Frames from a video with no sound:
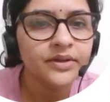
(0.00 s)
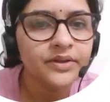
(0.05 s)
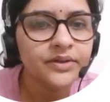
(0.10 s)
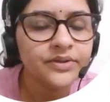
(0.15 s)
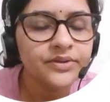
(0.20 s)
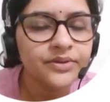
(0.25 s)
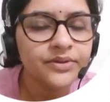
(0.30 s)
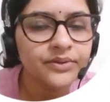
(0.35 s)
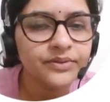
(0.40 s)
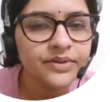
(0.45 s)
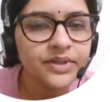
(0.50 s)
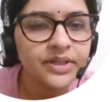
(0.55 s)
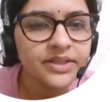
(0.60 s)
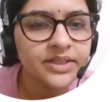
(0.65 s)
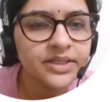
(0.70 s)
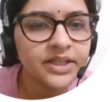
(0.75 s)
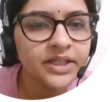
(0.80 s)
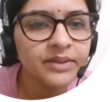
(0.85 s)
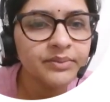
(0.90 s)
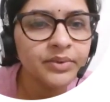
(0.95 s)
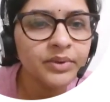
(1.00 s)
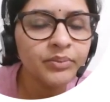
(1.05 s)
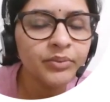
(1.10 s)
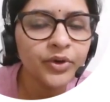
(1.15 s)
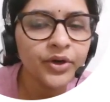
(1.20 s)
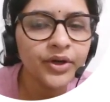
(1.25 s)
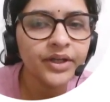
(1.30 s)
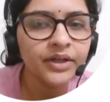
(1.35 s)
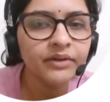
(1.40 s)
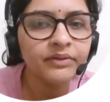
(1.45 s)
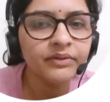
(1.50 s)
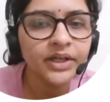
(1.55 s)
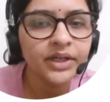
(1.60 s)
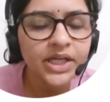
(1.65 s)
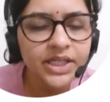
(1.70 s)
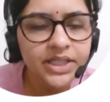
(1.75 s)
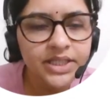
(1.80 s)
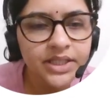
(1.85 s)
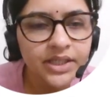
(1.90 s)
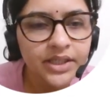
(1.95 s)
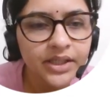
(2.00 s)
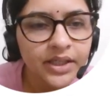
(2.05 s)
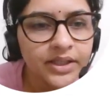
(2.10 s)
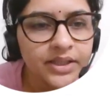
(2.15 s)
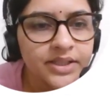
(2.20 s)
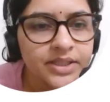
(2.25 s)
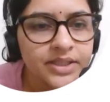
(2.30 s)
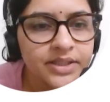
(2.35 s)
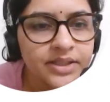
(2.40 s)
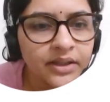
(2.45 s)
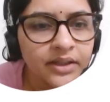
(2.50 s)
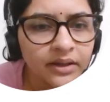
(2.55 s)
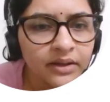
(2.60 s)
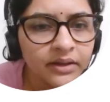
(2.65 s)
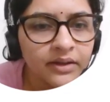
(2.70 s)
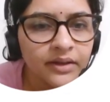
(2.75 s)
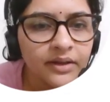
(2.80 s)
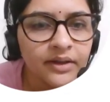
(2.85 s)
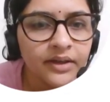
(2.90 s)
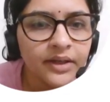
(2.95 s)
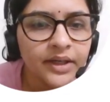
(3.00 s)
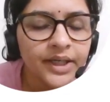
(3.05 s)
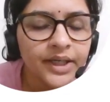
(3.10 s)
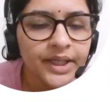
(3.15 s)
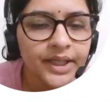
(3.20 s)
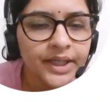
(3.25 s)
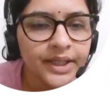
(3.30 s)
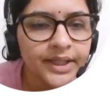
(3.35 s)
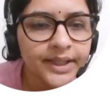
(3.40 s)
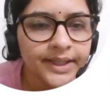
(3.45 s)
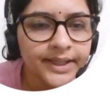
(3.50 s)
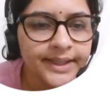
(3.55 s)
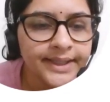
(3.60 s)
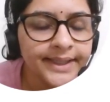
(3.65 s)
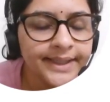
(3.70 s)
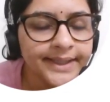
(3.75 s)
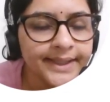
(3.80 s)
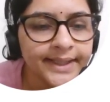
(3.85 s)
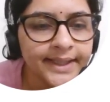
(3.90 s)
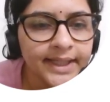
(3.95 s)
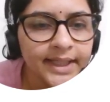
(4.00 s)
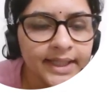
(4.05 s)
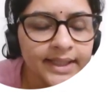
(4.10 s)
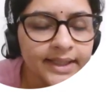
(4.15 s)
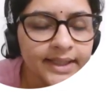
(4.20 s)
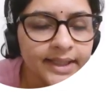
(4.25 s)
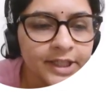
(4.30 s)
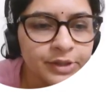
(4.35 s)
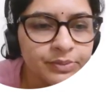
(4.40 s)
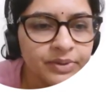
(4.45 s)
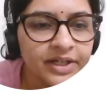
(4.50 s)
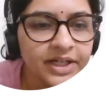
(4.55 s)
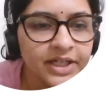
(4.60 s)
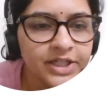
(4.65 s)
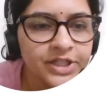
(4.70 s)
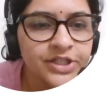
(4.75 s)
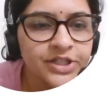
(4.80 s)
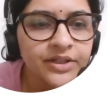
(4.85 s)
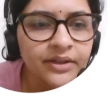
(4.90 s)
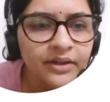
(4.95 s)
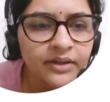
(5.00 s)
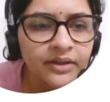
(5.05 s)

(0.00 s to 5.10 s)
So, sustainable model village. This is the detailed explanation.